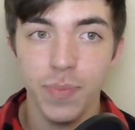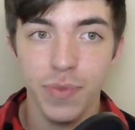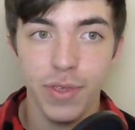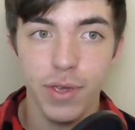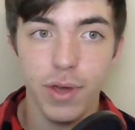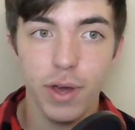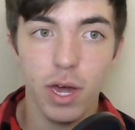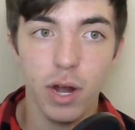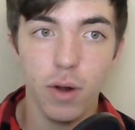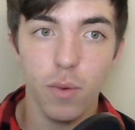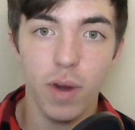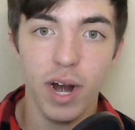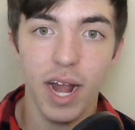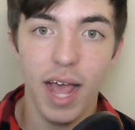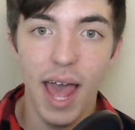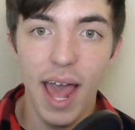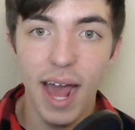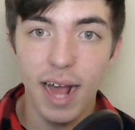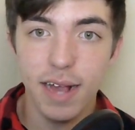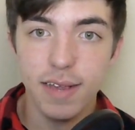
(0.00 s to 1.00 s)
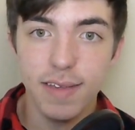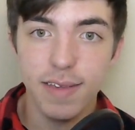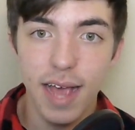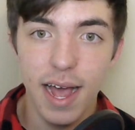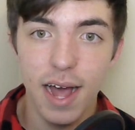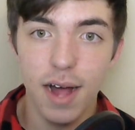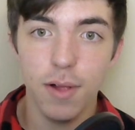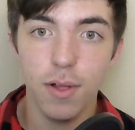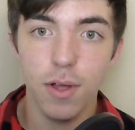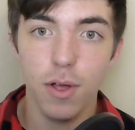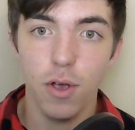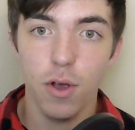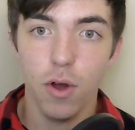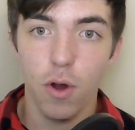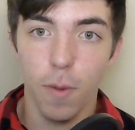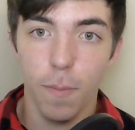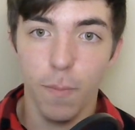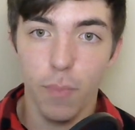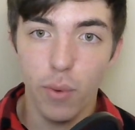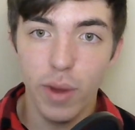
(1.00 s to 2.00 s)
you're going to want to exhale
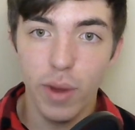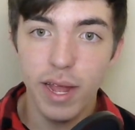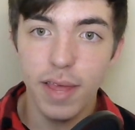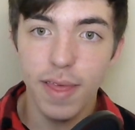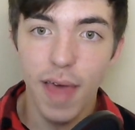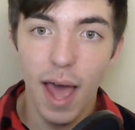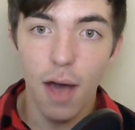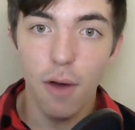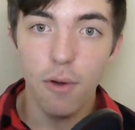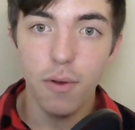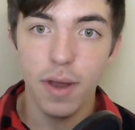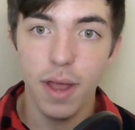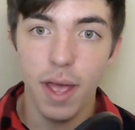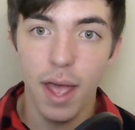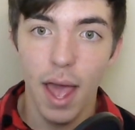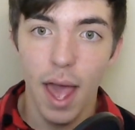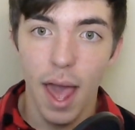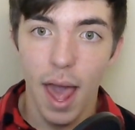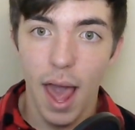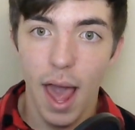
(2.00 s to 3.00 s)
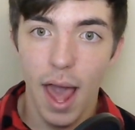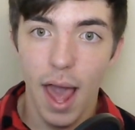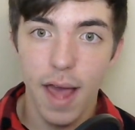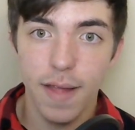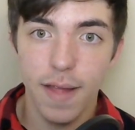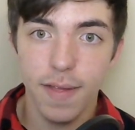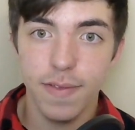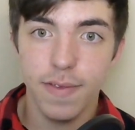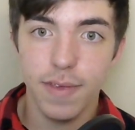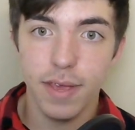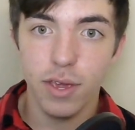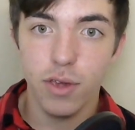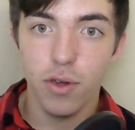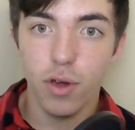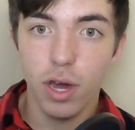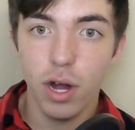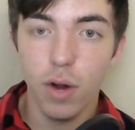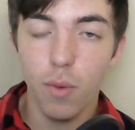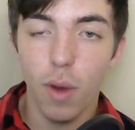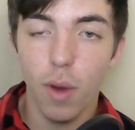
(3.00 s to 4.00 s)
or breathe out, and
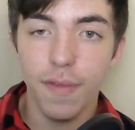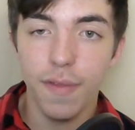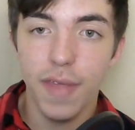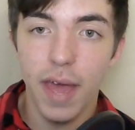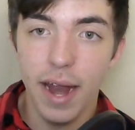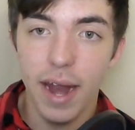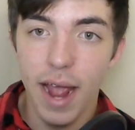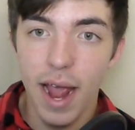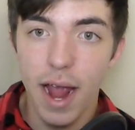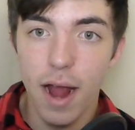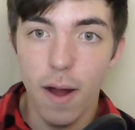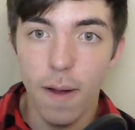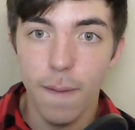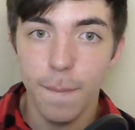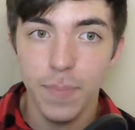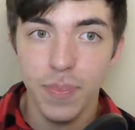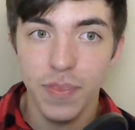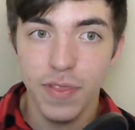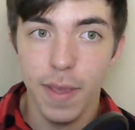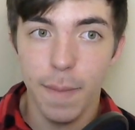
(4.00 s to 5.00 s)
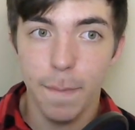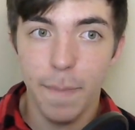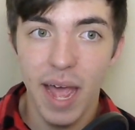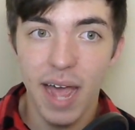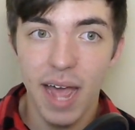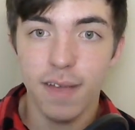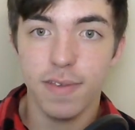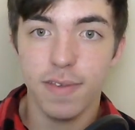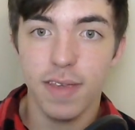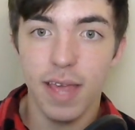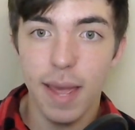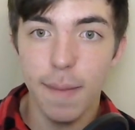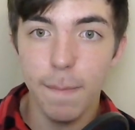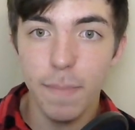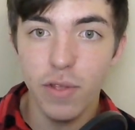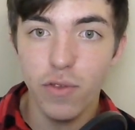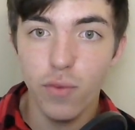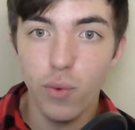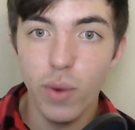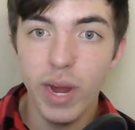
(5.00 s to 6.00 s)
you're going to want that air to pass in
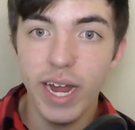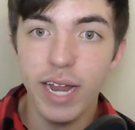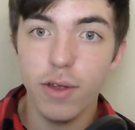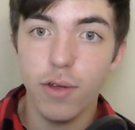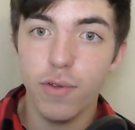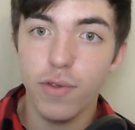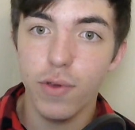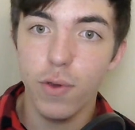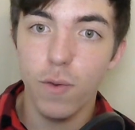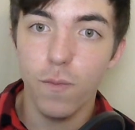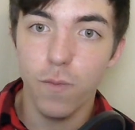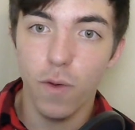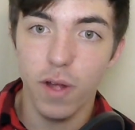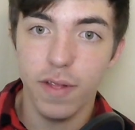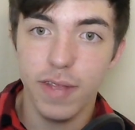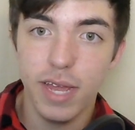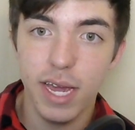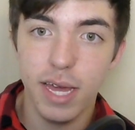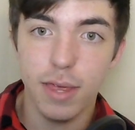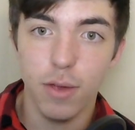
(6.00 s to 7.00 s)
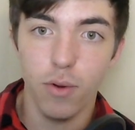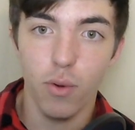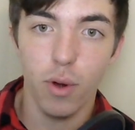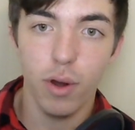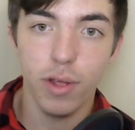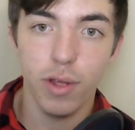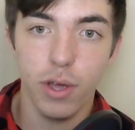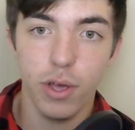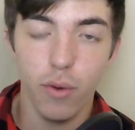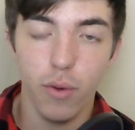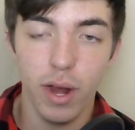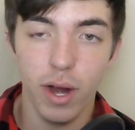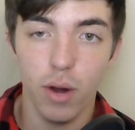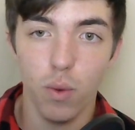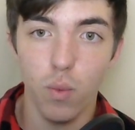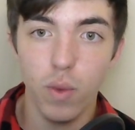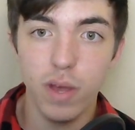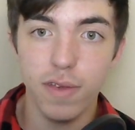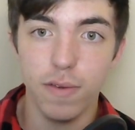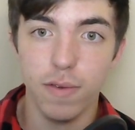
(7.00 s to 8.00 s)
between your two front teeth in order to create a
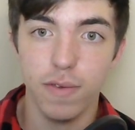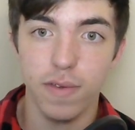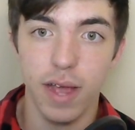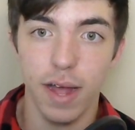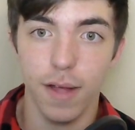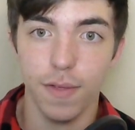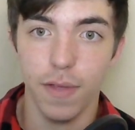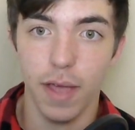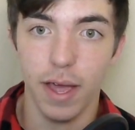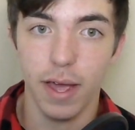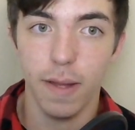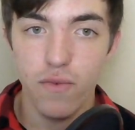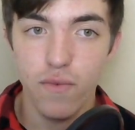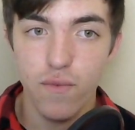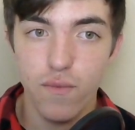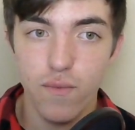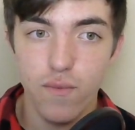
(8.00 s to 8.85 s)
whistle sound, like.